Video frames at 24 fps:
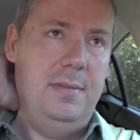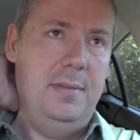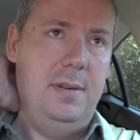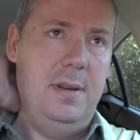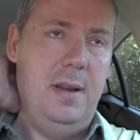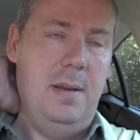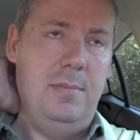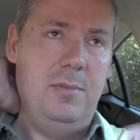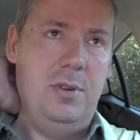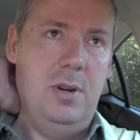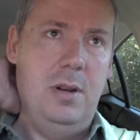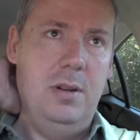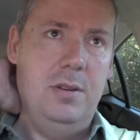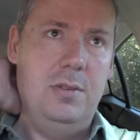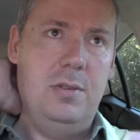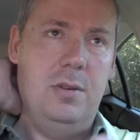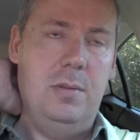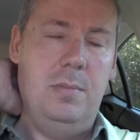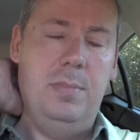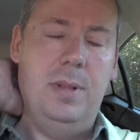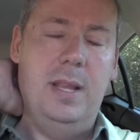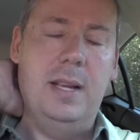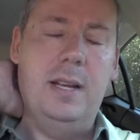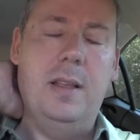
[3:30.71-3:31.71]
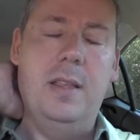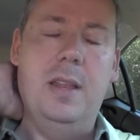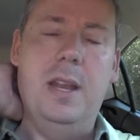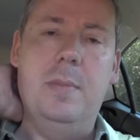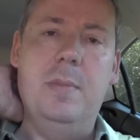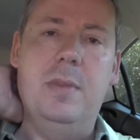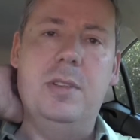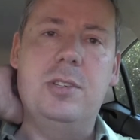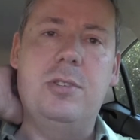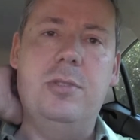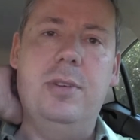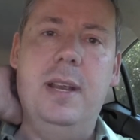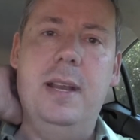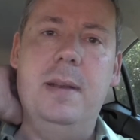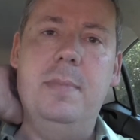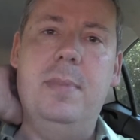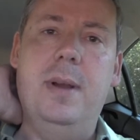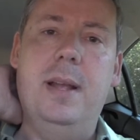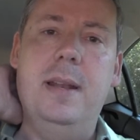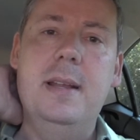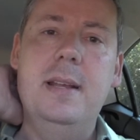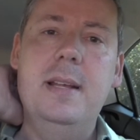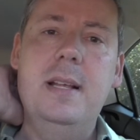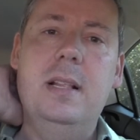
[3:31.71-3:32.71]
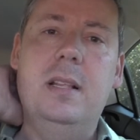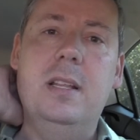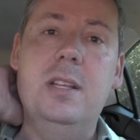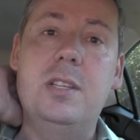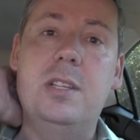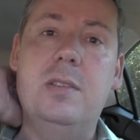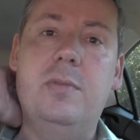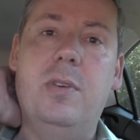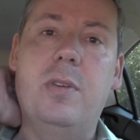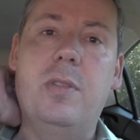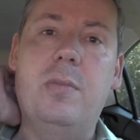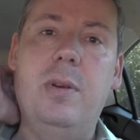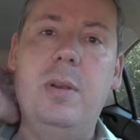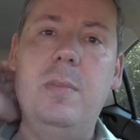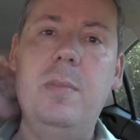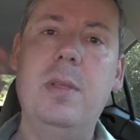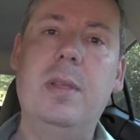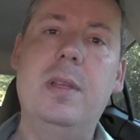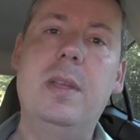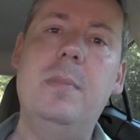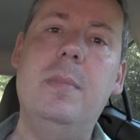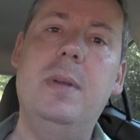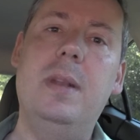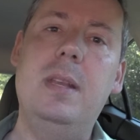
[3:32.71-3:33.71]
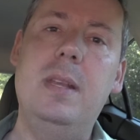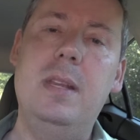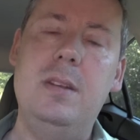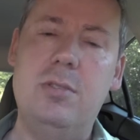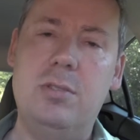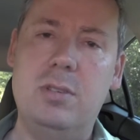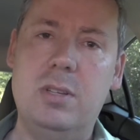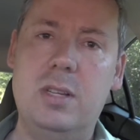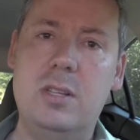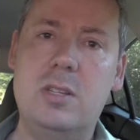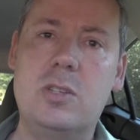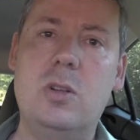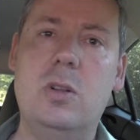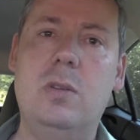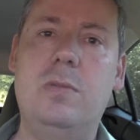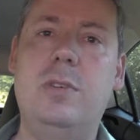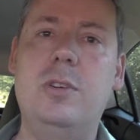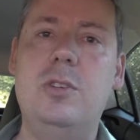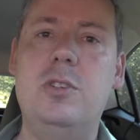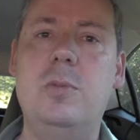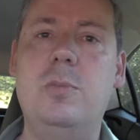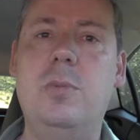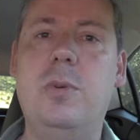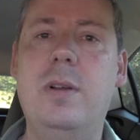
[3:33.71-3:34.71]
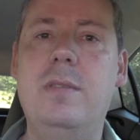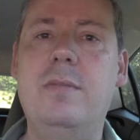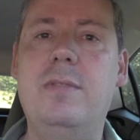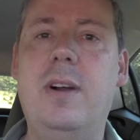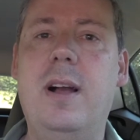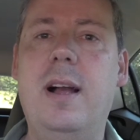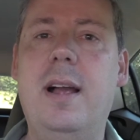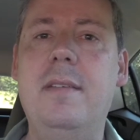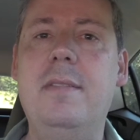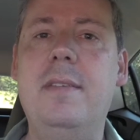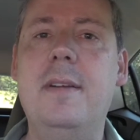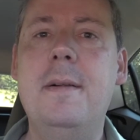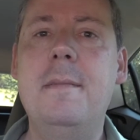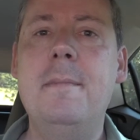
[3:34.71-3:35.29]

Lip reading: I'm trying to blank on the name of the street, but listed for $3 million, but interestingly sold for 2.5.